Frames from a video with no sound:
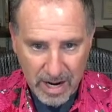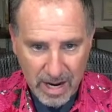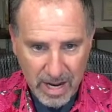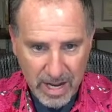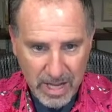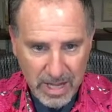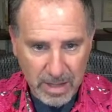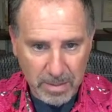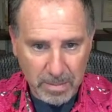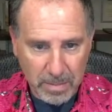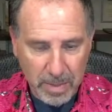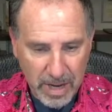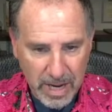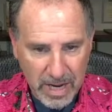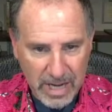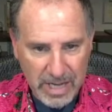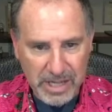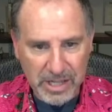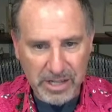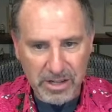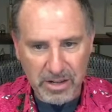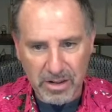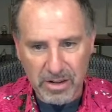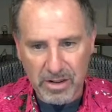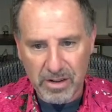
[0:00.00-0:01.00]
and the
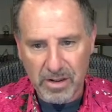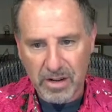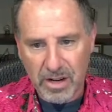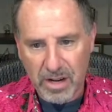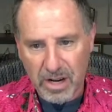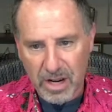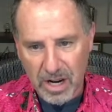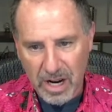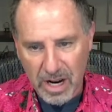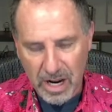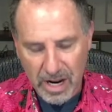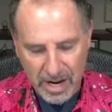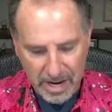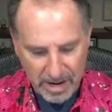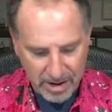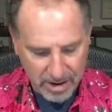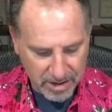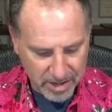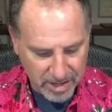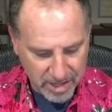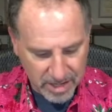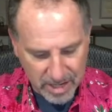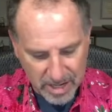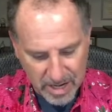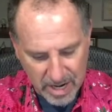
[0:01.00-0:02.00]
bonds are higher
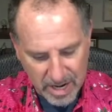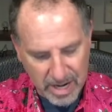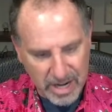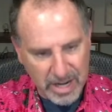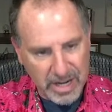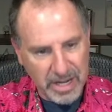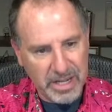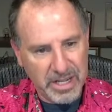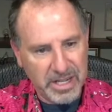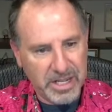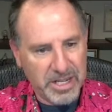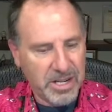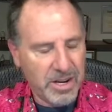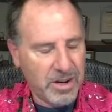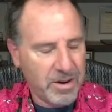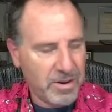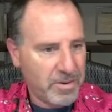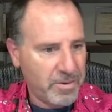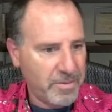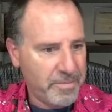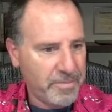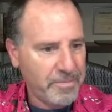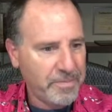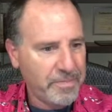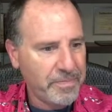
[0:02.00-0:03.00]
today.
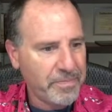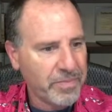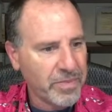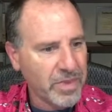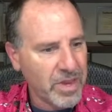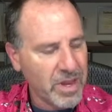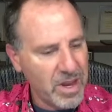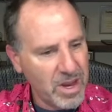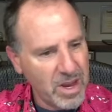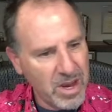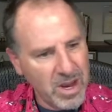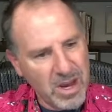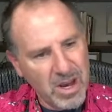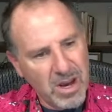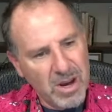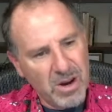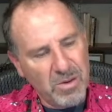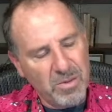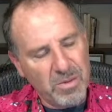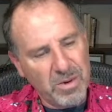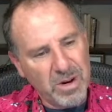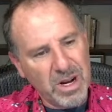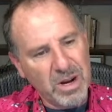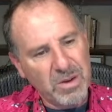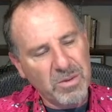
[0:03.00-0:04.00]
So
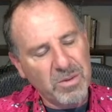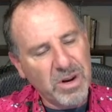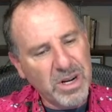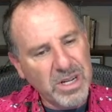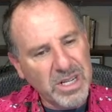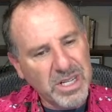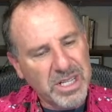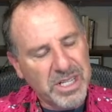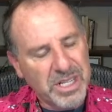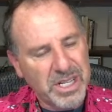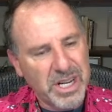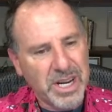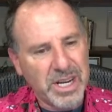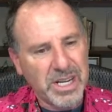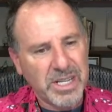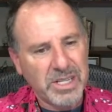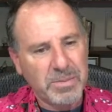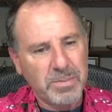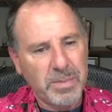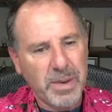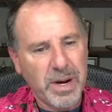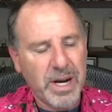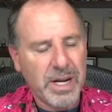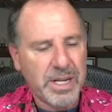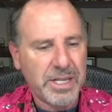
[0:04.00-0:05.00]
what I want to say is
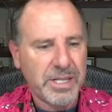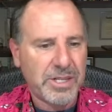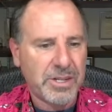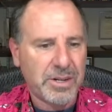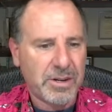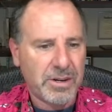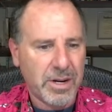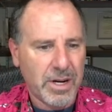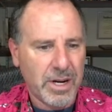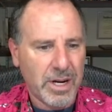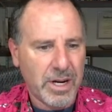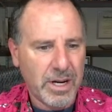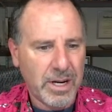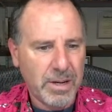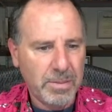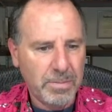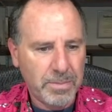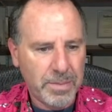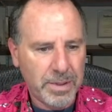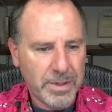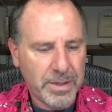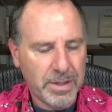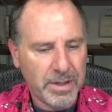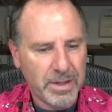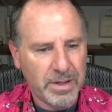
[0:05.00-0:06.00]
bonds are up.